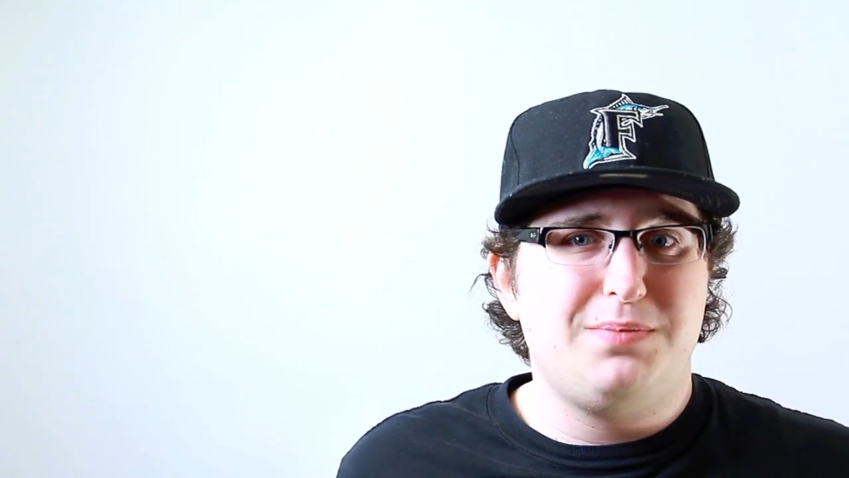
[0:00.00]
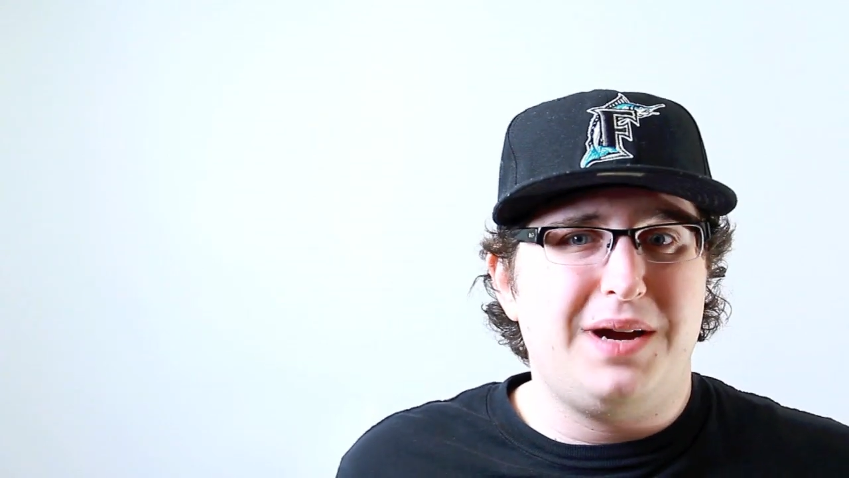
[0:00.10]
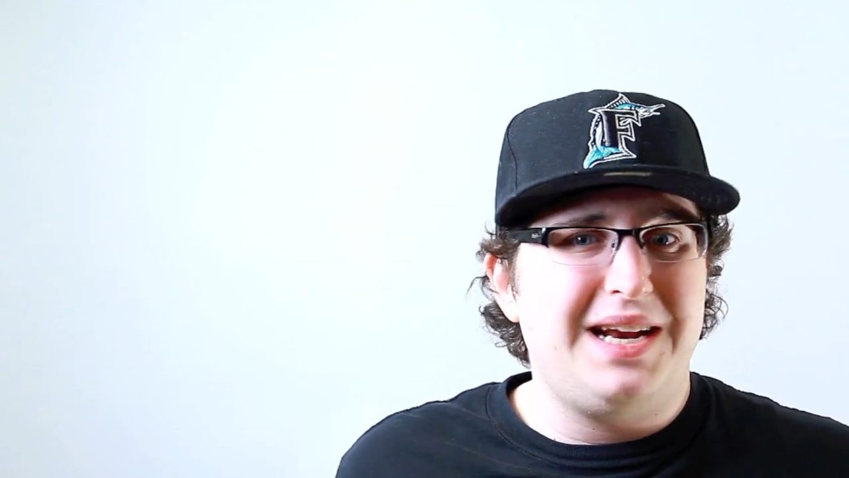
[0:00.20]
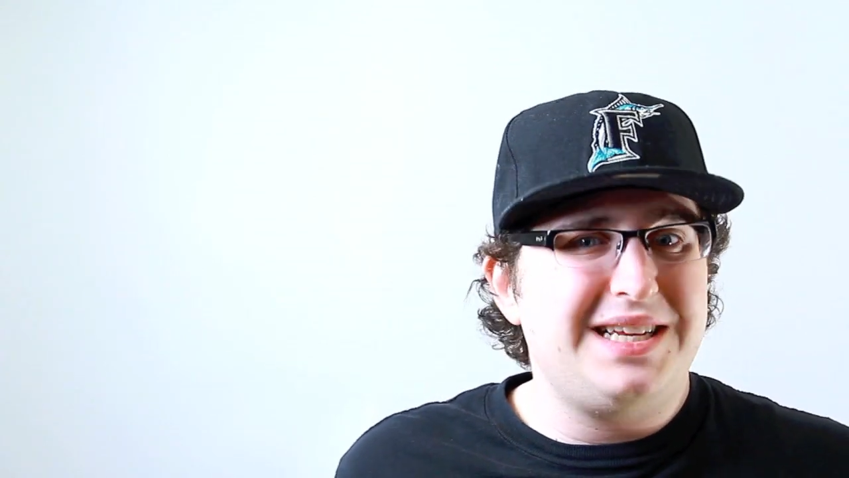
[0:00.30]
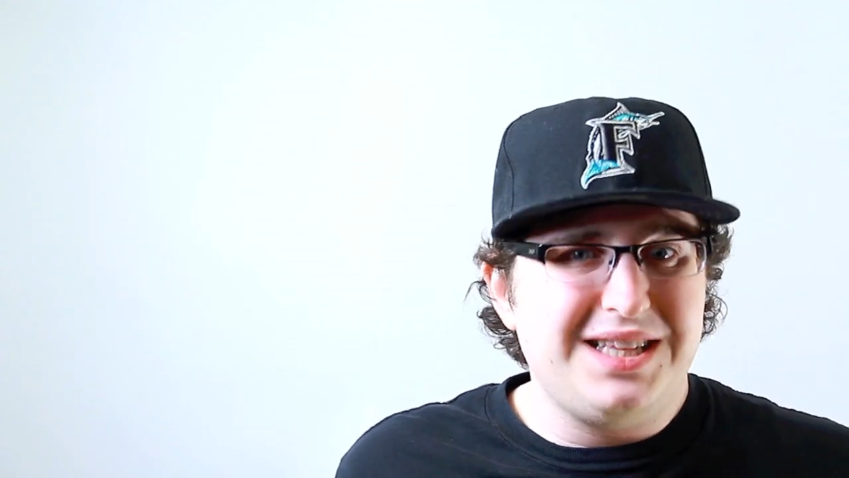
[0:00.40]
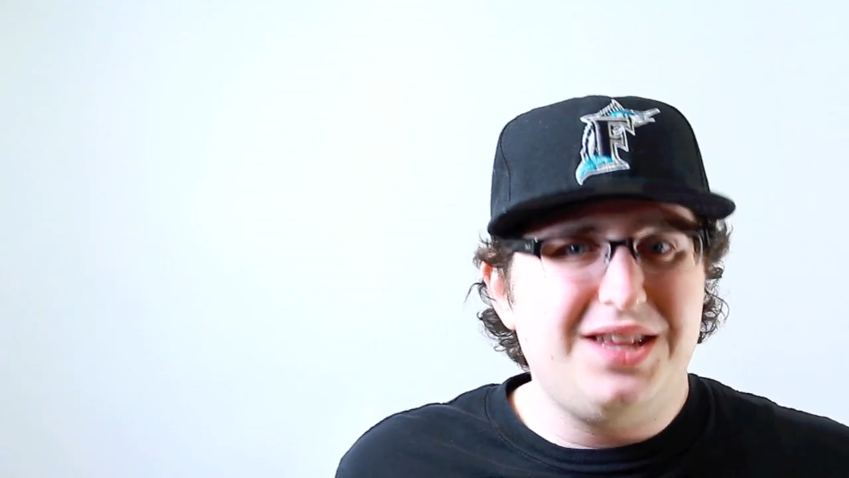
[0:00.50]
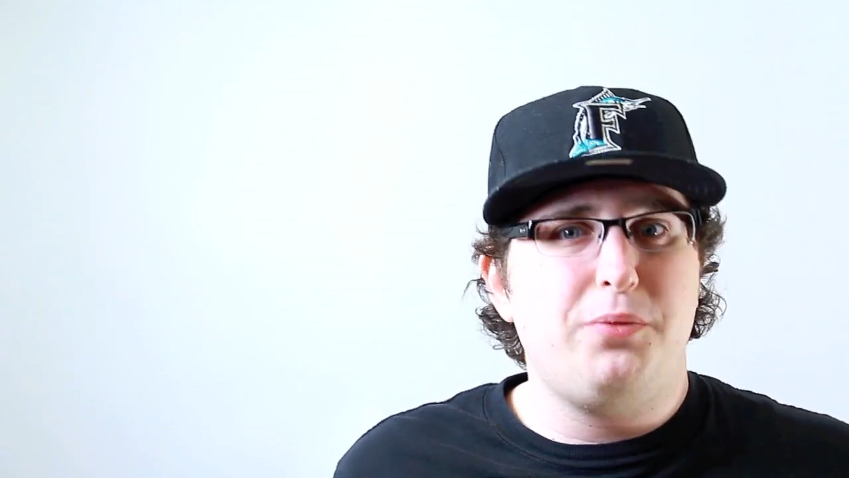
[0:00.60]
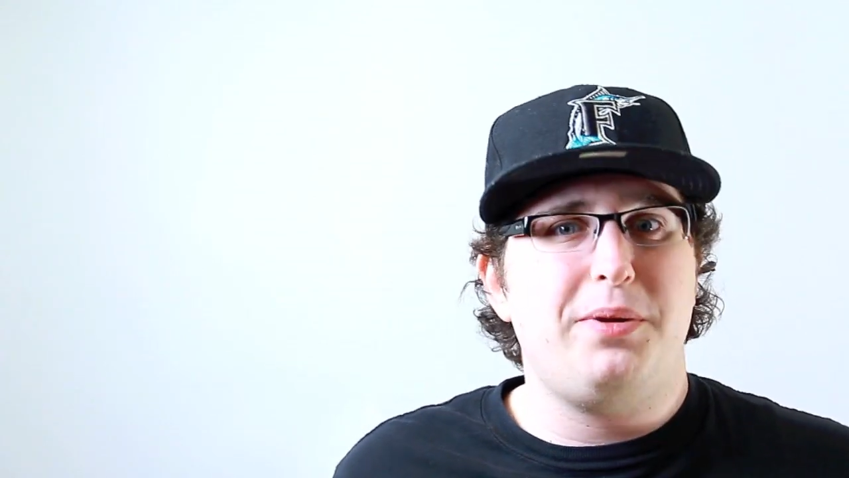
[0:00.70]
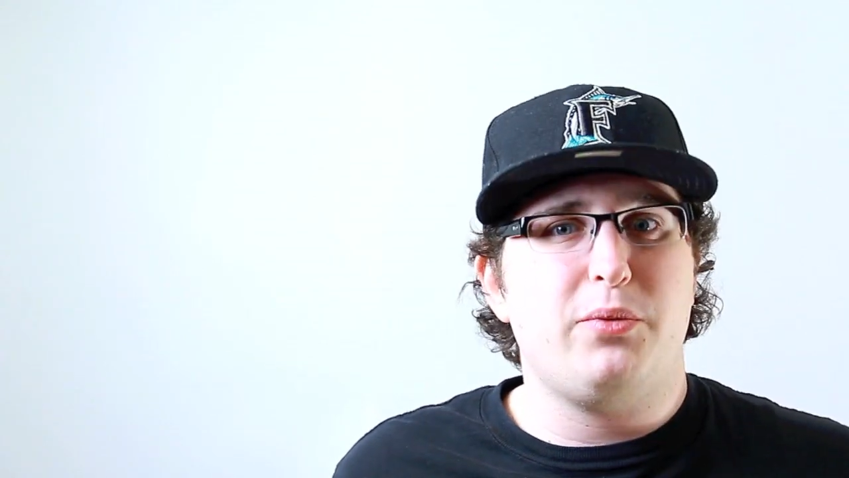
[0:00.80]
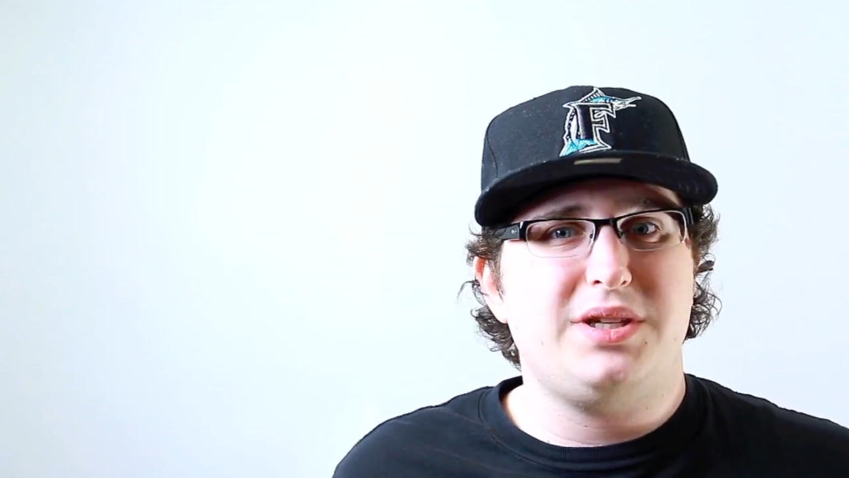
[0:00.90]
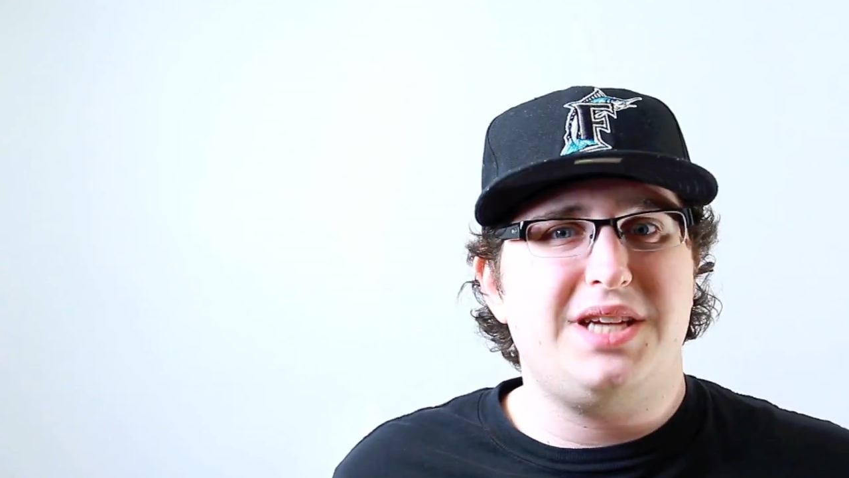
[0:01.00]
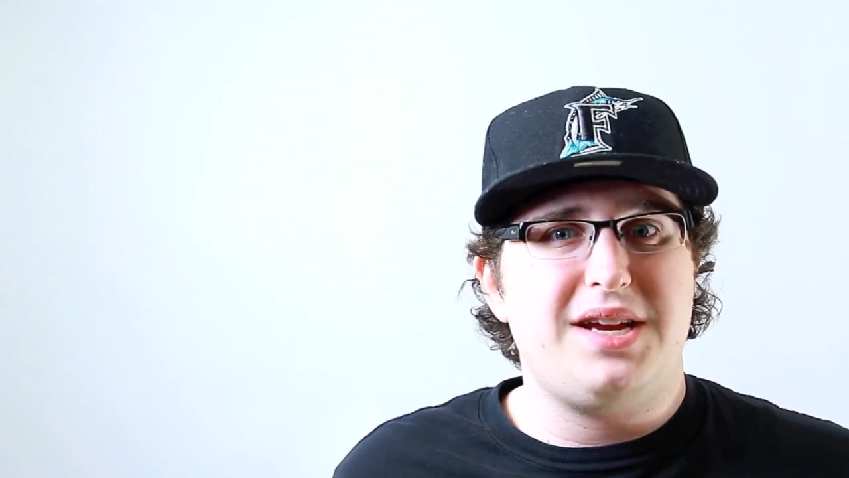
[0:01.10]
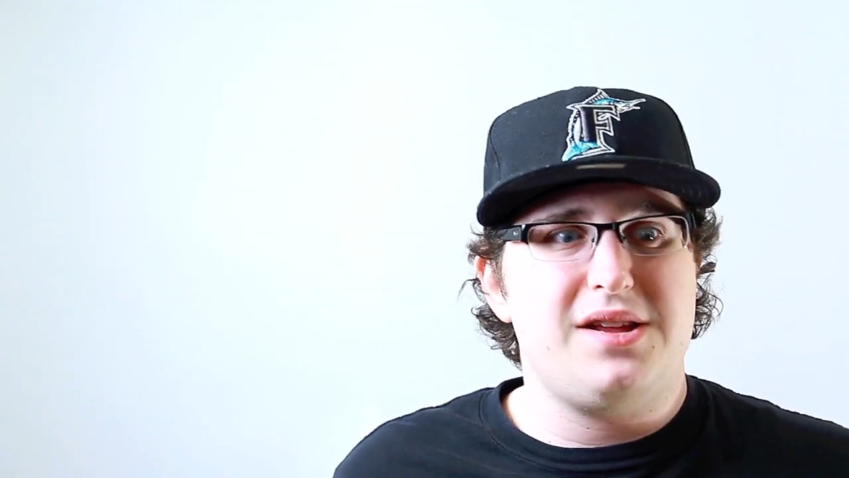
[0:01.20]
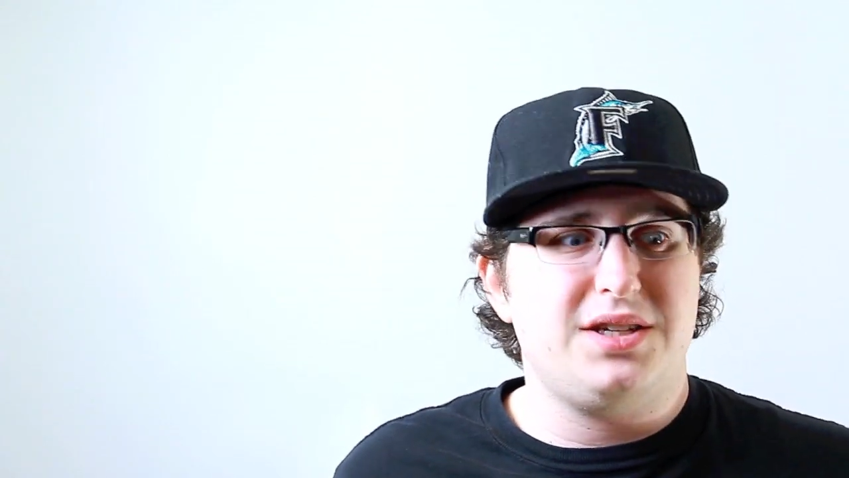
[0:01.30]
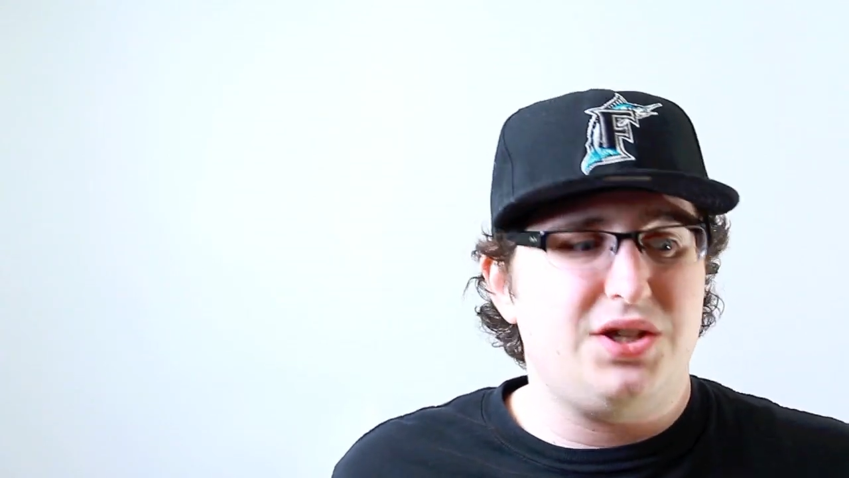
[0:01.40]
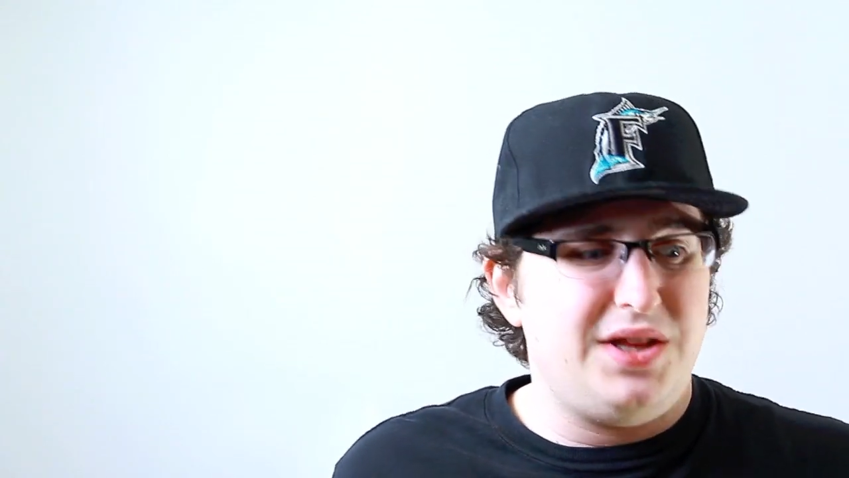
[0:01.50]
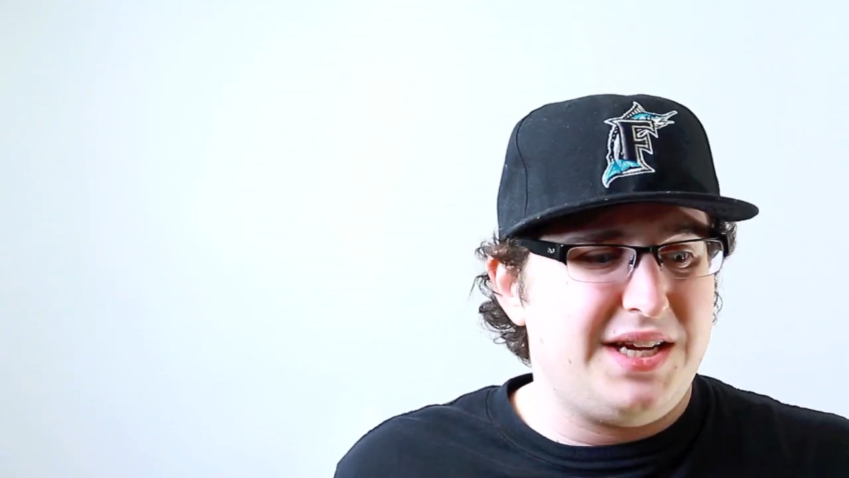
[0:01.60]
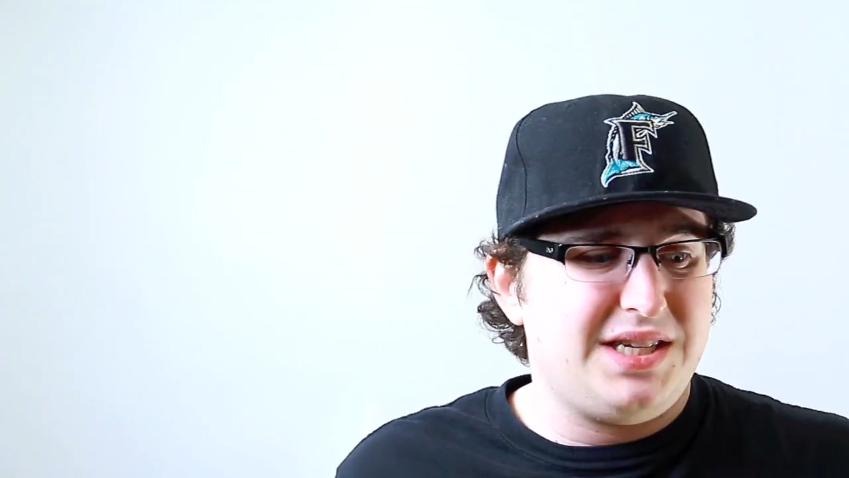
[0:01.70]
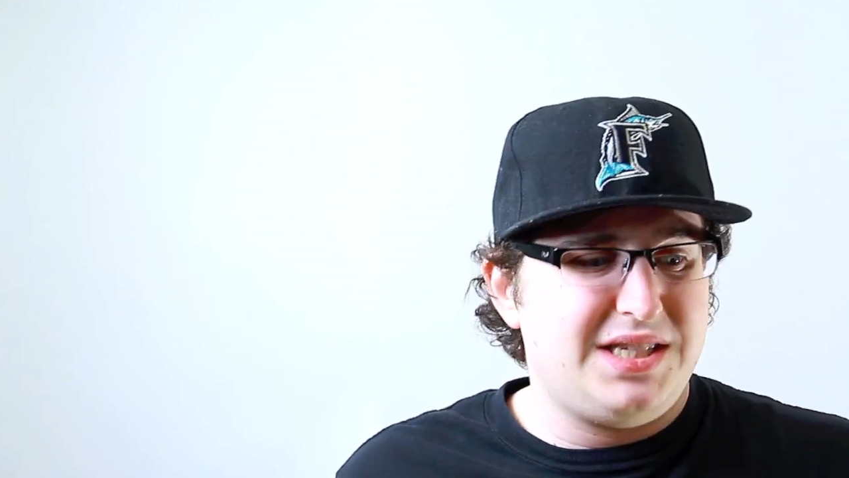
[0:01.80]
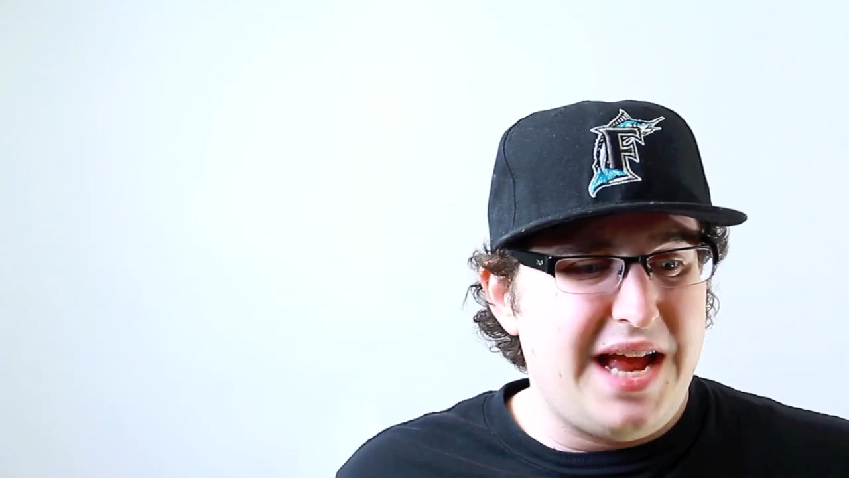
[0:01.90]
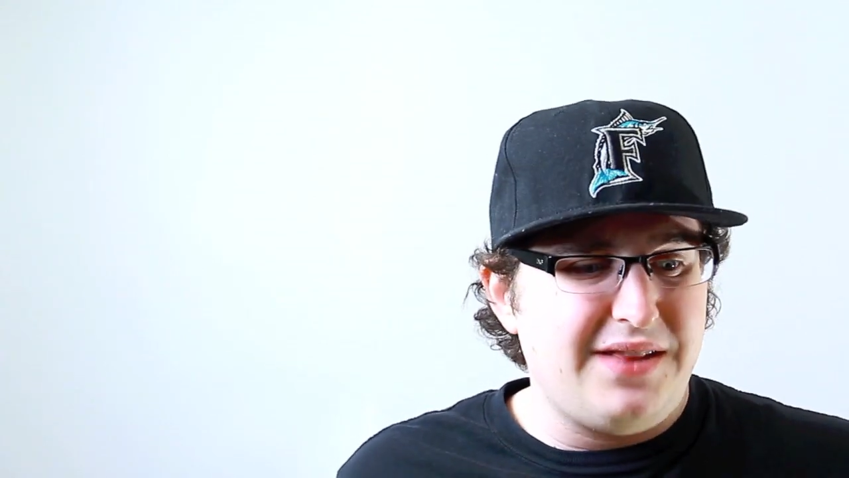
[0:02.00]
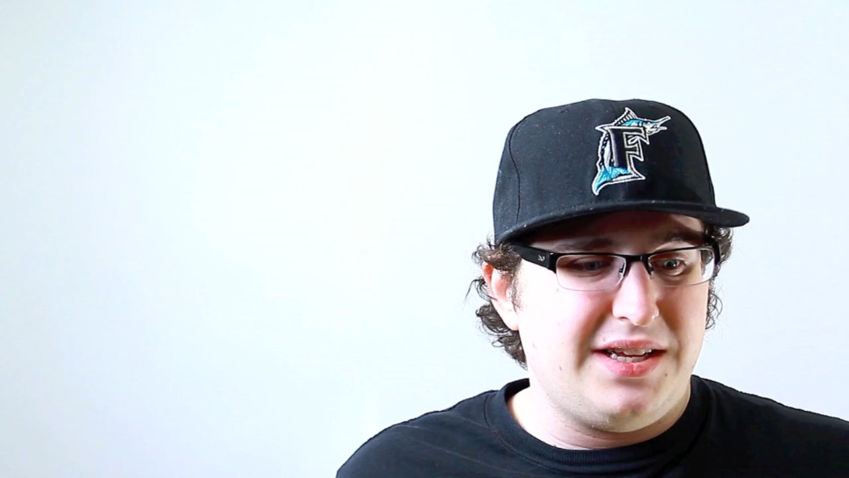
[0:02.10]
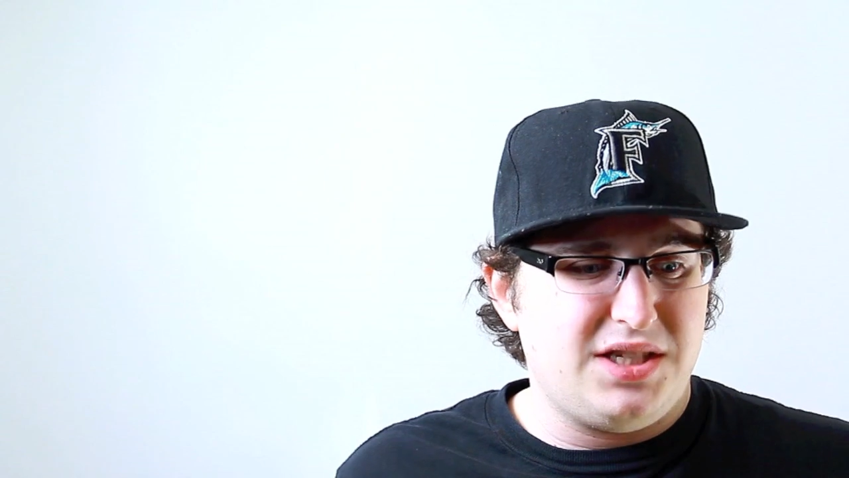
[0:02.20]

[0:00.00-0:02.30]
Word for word: but it's a little bit ridiculous to the extent